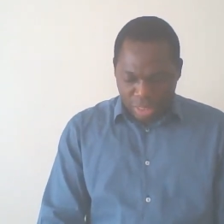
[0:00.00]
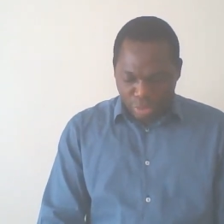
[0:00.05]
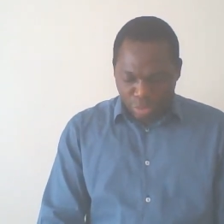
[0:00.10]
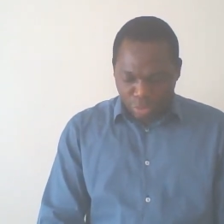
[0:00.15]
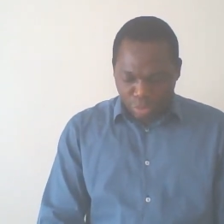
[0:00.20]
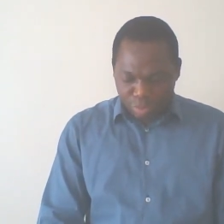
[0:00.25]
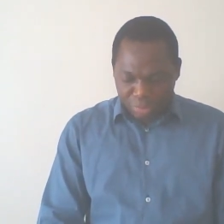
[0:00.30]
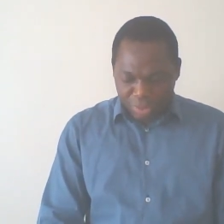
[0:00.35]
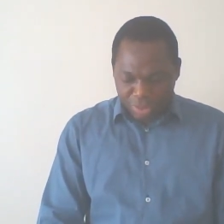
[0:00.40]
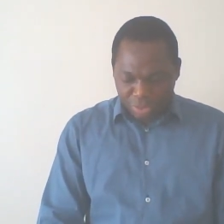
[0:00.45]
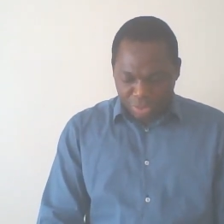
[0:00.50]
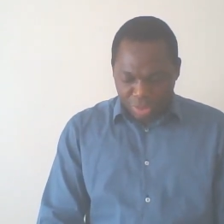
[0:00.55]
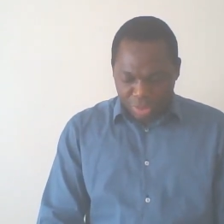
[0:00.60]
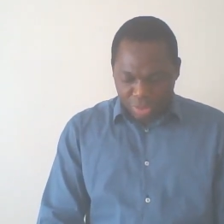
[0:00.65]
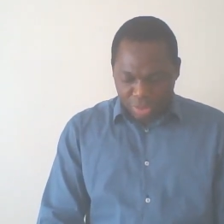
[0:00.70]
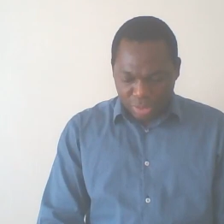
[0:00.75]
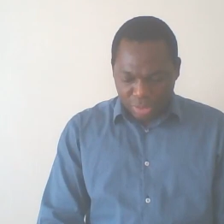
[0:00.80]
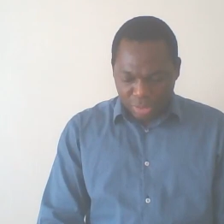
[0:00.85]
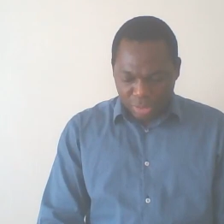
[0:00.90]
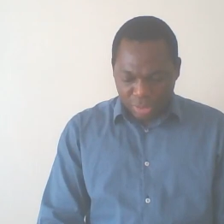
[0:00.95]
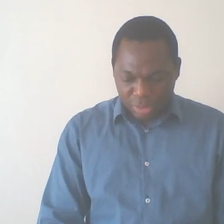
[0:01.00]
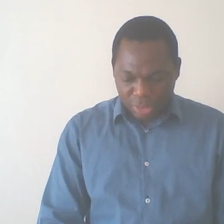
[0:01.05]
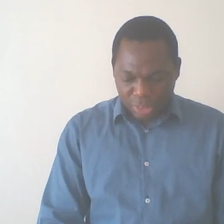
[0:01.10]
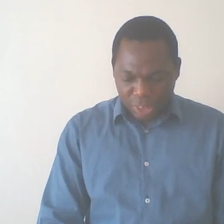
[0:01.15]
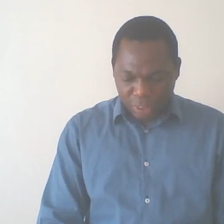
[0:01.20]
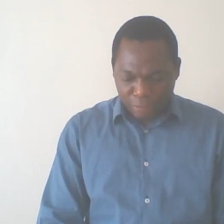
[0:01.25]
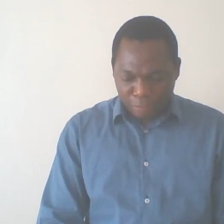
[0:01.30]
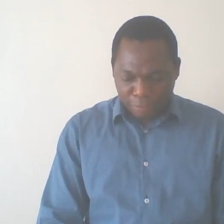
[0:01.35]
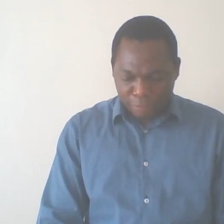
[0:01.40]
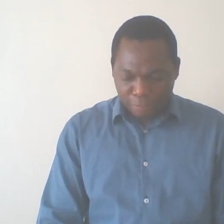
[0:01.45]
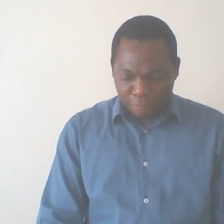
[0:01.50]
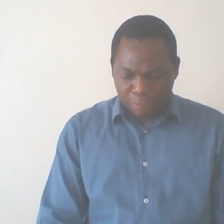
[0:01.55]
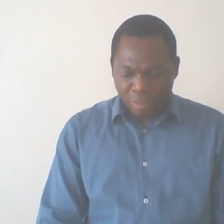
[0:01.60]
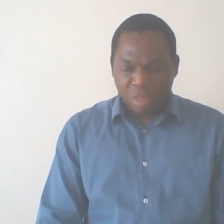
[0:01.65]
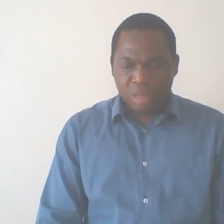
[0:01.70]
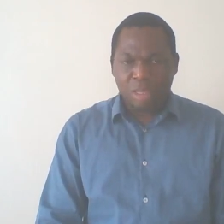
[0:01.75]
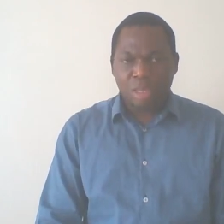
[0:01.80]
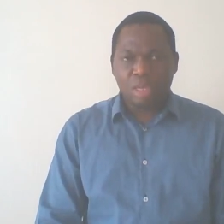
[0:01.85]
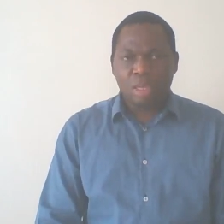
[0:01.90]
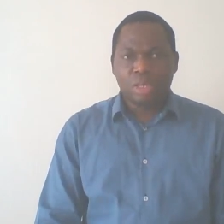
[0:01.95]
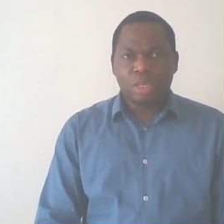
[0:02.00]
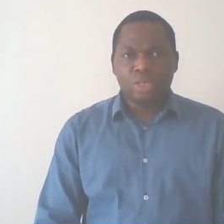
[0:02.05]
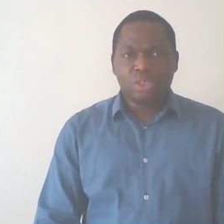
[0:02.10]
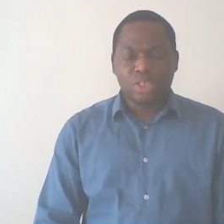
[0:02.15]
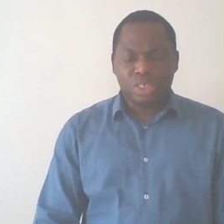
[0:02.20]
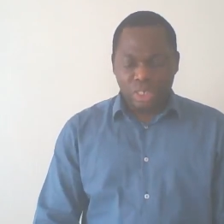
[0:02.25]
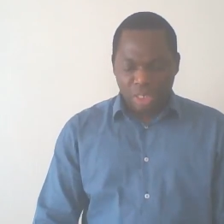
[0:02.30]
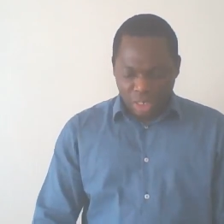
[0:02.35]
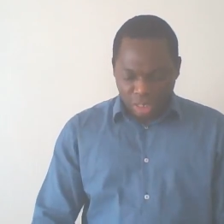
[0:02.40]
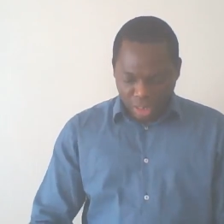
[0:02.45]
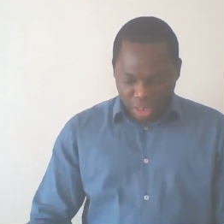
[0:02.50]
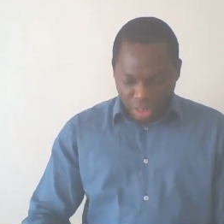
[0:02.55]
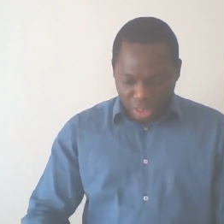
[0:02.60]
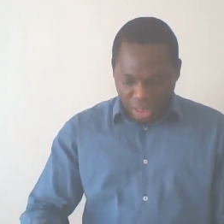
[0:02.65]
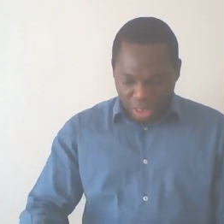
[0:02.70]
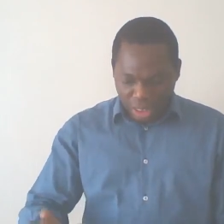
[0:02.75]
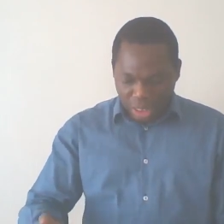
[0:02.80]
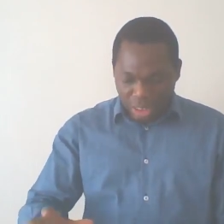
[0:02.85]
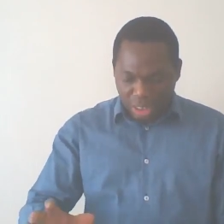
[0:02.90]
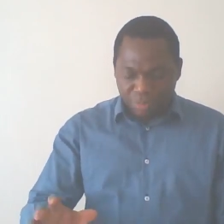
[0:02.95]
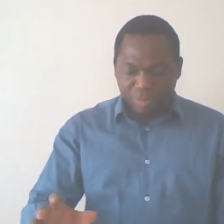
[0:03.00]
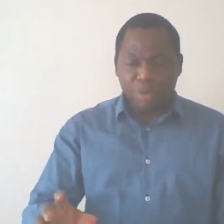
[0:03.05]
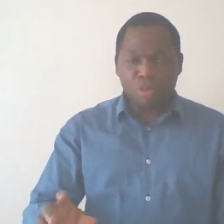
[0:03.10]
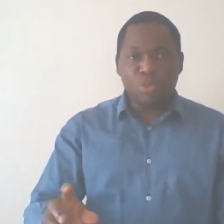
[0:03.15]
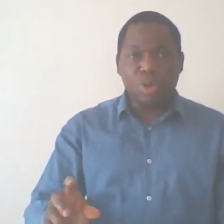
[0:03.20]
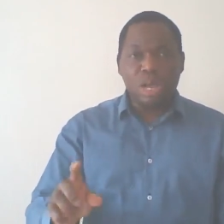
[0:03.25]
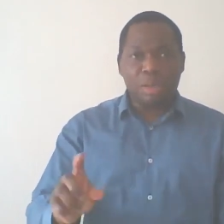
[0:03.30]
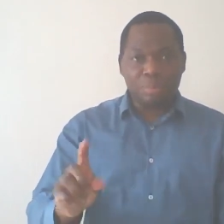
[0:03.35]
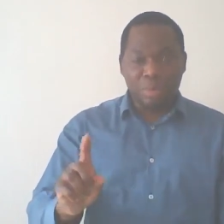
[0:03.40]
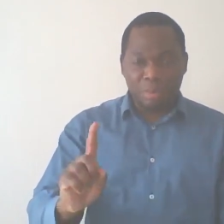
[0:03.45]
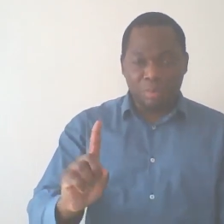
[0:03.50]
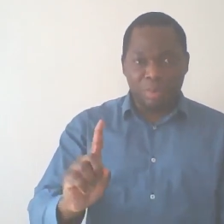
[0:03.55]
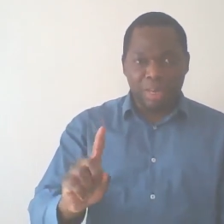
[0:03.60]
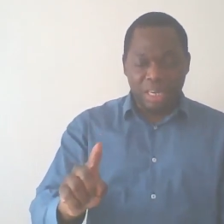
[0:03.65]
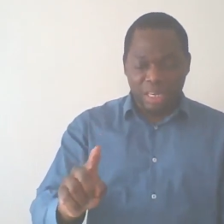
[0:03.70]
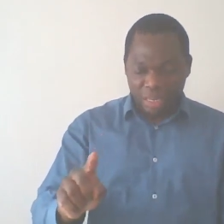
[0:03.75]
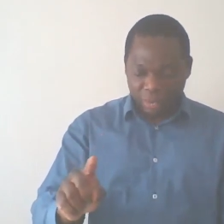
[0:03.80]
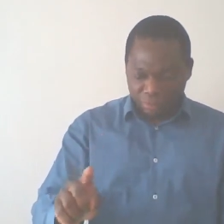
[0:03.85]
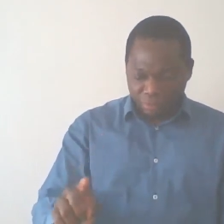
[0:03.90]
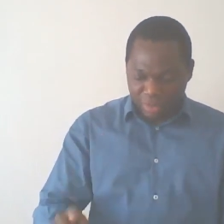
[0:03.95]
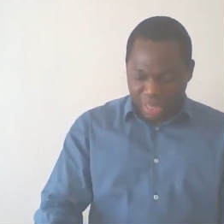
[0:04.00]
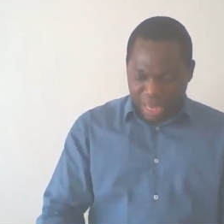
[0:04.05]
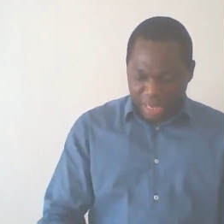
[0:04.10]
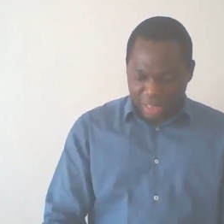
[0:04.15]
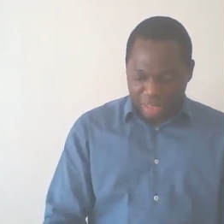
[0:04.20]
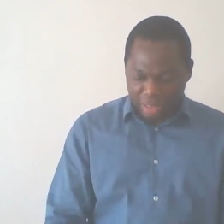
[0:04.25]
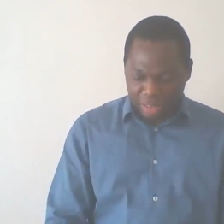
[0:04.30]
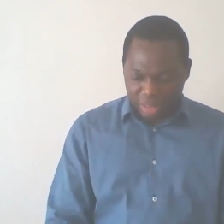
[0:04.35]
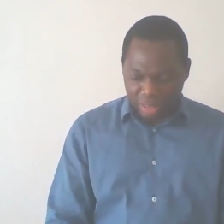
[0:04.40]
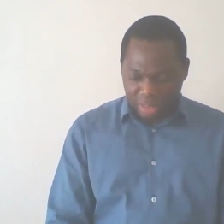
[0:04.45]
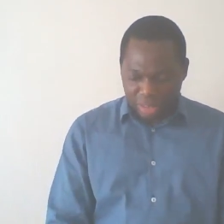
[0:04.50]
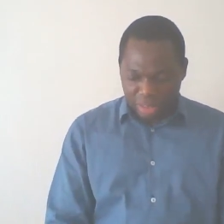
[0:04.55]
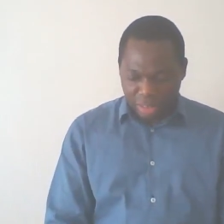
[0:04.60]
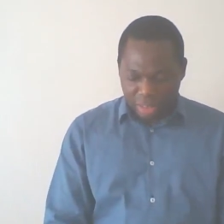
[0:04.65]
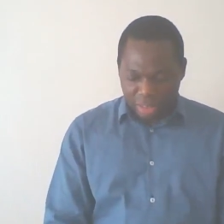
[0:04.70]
and group interest. You see, individual may believe that